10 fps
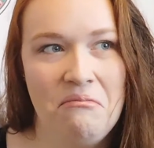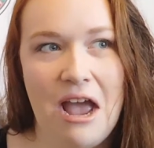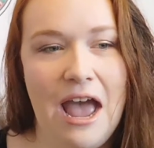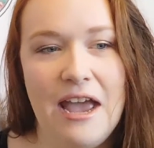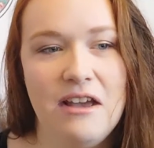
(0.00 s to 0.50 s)

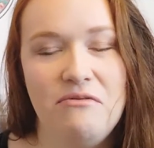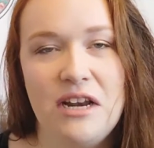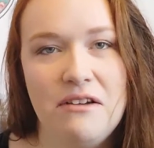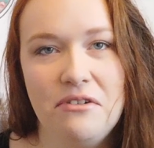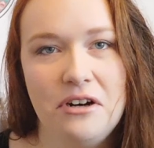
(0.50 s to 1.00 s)
I have
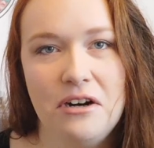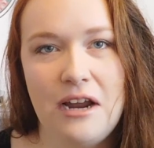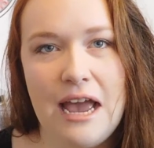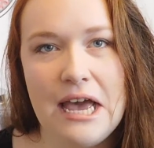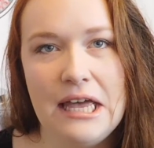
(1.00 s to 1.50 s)
never
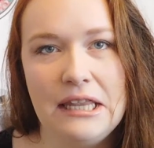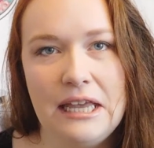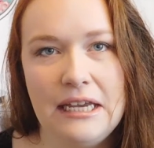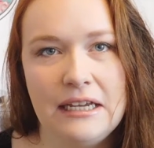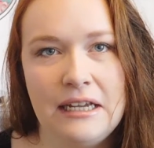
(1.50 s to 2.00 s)
had
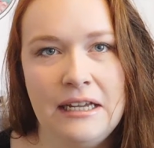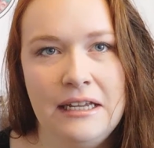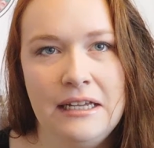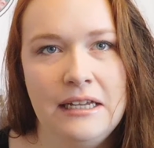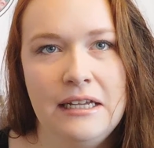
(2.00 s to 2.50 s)
like
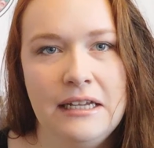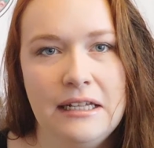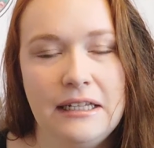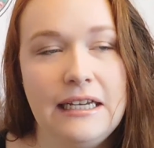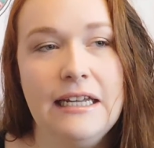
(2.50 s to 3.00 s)

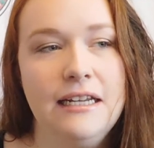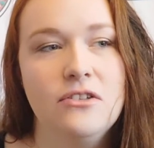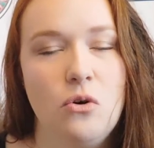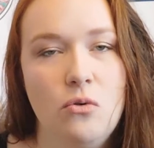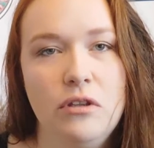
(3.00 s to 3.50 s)
it has
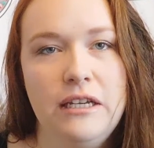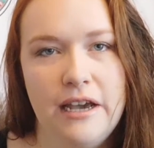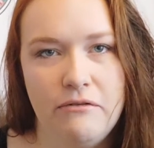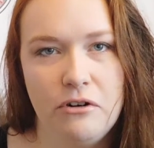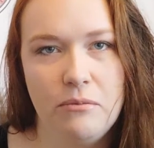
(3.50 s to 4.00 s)
only
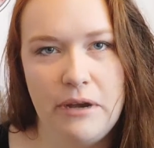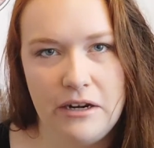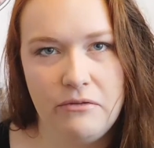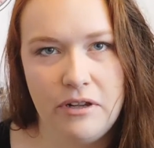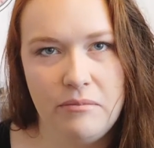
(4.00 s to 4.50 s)
ever
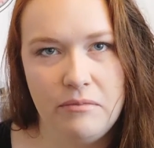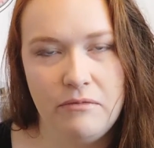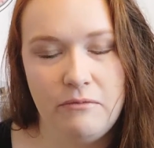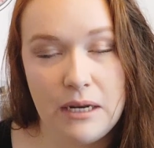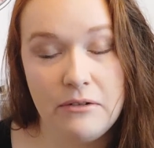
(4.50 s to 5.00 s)

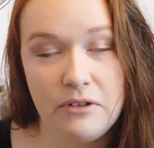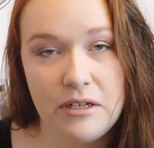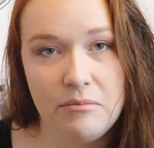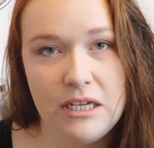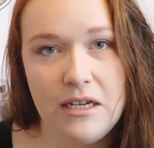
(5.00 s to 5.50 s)

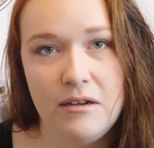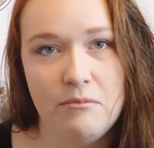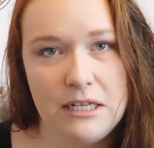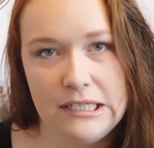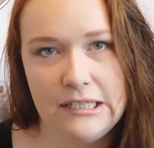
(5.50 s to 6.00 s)
benefited me
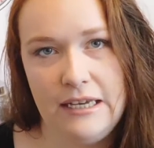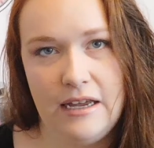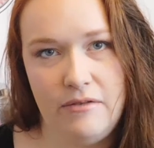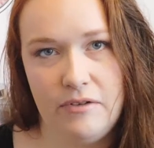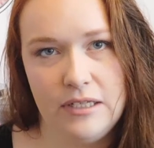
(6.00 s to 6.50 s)
mentally
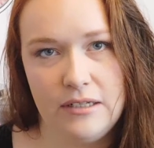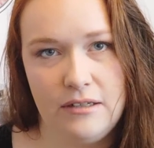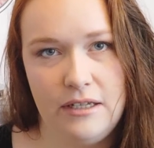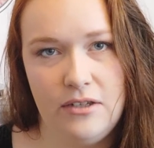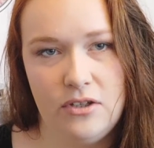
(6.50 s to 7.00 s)
and
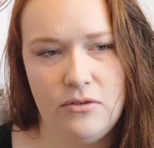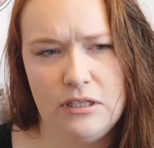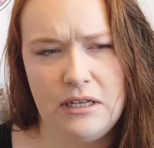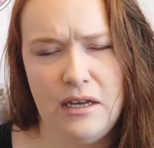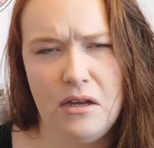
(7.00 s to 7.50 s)
physically. So
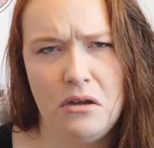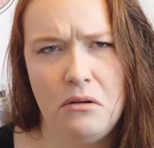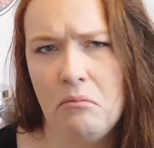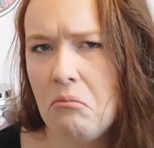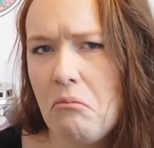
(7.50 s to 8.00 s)
it's like,
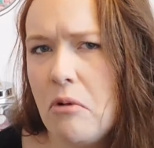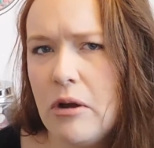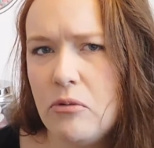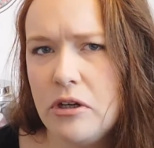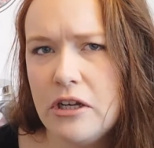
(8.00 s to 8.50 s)
why
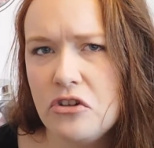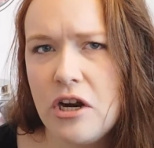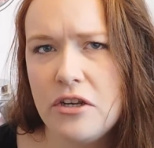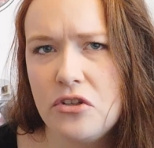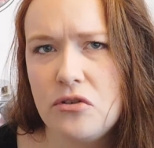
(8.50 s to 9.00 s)
wouldn't I
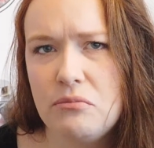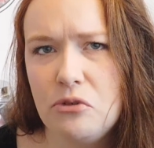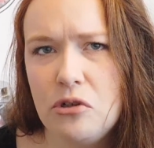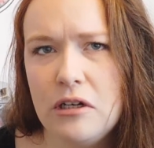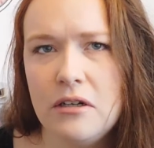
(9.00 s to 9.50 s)
try to do it
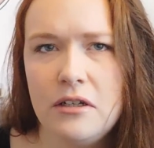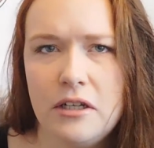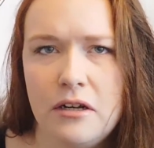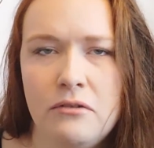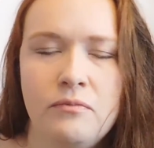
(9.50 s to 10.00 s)
more, you
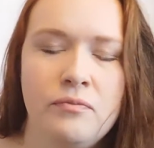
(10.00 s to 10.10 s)
know?